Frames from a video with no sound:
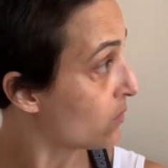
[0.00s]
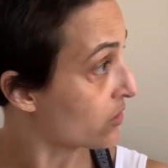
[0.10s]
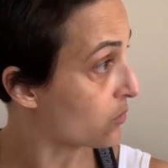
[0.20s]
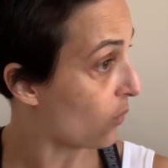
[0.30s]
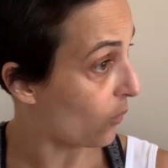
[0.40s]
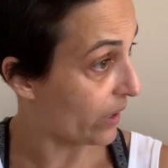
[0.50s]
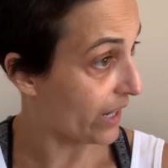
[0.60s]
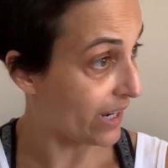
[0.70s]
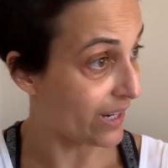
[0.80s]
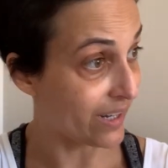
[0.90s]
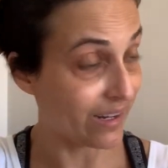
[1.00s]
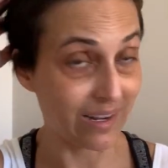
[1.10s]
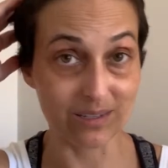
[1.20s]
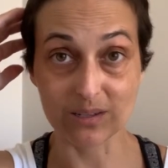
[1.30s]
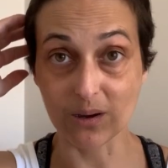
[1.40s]
was growing in.
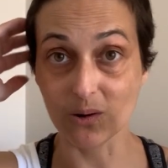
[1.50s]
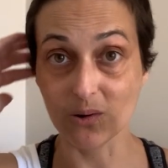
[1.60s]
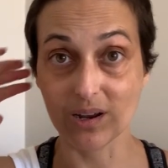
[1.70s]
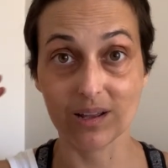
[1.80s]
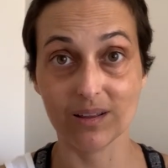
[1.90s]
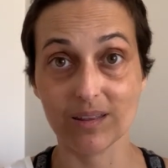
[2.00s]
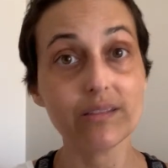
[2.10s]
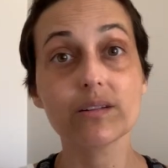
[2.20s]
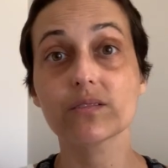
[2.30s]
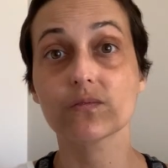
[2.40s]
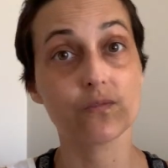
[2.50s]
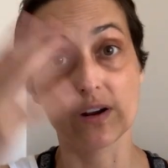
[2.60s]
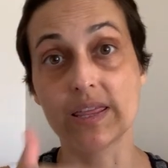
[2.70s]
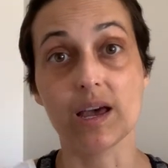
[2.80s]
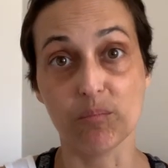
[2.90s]
And so
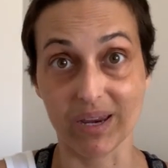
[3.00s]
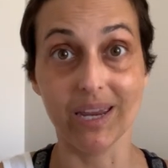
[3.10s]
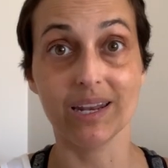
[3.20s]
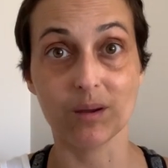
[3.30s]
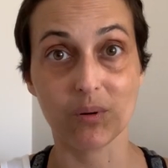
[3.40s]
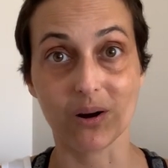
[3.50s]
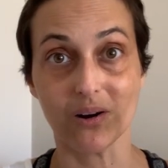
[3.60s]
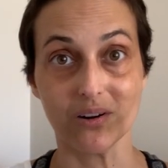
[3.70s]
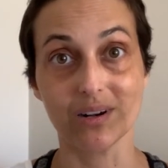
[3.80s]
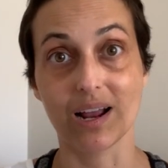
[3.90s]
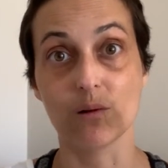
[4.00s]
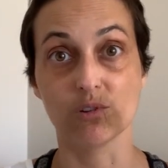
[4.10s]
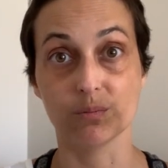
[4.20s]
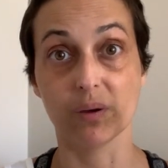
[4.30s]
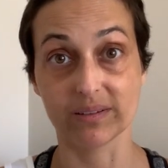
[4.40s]
in that beginning part, I
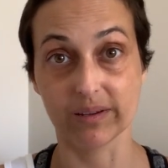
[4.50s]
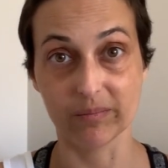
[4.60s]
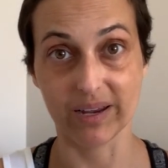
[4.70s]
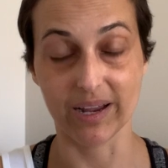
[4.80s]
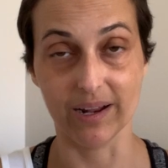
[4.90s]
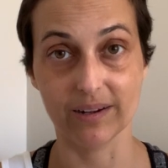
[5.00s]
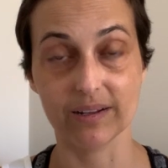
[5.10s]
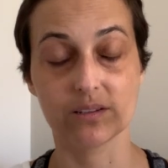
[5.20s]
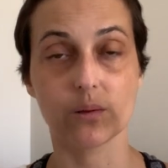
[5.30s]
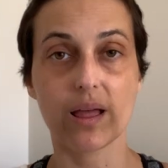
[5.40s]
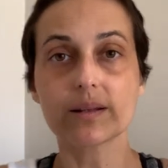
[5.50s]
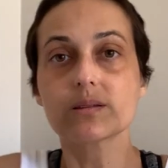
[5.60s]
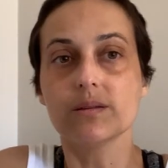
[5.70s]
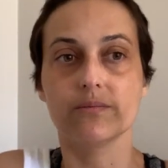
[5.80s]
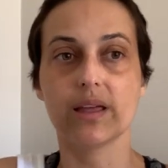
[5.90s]
was buzzing my head. And so that's
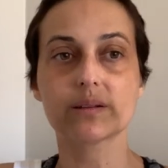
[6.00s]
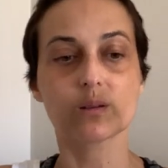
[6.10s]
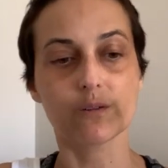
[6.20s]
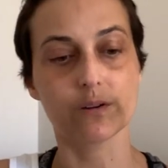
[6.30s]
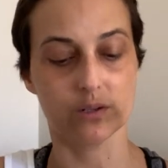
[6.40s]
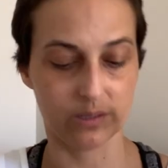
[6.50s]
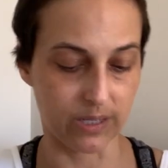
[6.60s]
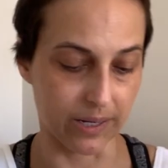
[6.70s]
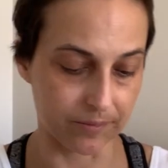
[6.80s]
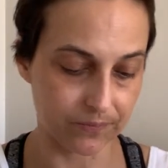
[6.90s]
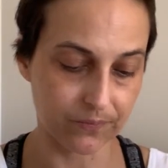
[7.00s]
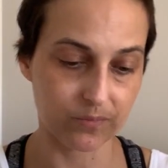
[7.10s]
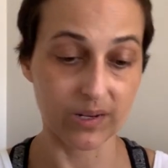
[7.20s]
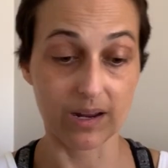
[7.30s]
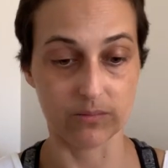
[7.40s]
the first thing.
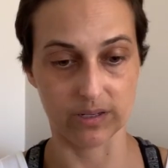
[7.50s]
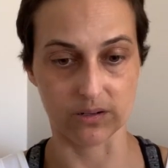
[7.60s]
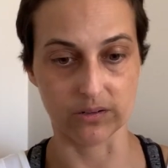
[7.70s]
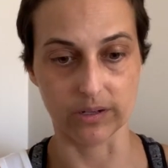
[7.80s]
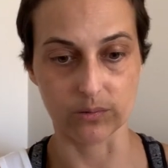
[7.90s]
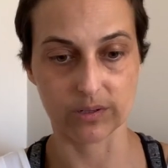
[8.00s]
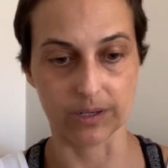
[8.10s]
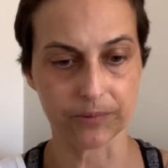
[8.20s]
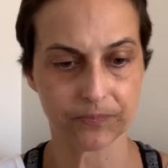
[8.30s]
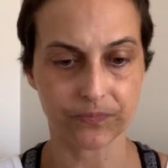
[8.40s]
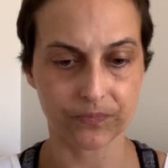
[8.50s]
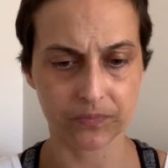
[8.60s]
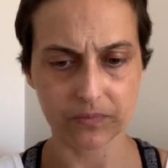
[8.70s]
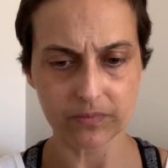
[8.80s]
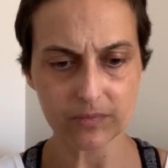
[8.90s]
Got my little notes here.
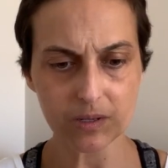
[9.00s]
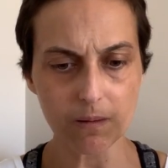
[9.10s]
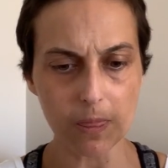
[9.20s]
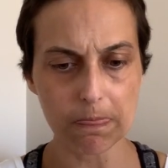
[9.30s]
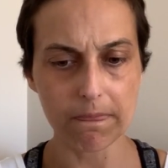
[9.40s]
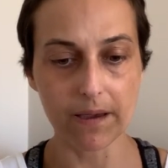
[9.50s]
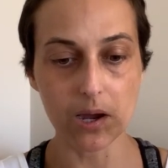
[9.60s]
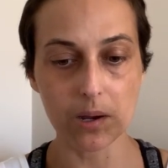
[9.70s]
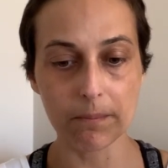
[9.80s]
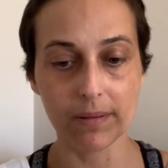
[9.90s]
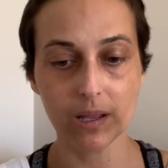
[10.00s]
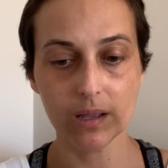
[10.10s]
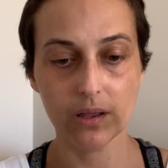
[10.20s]
For